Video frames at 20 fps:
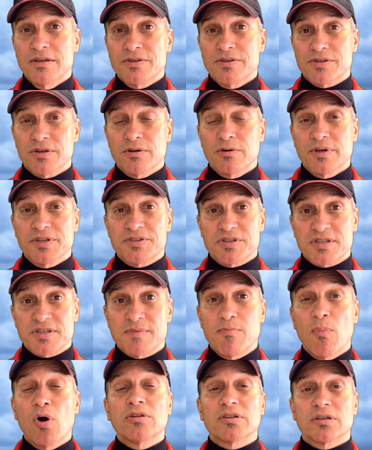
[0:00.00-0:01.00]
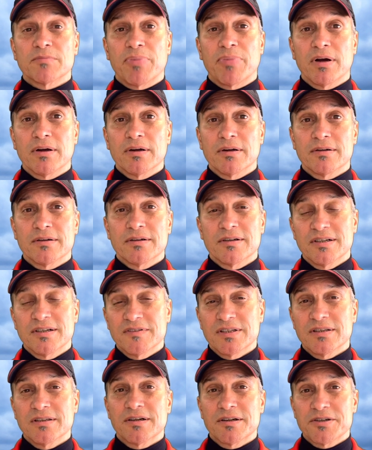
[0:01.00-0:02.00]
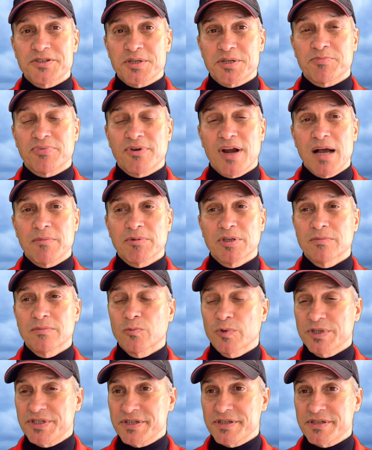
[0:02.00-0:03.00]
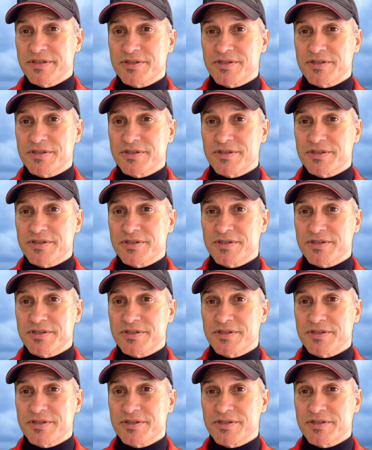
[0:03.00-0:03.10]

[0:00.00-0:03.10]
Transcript: So it's a smaller part of a larger problem, which is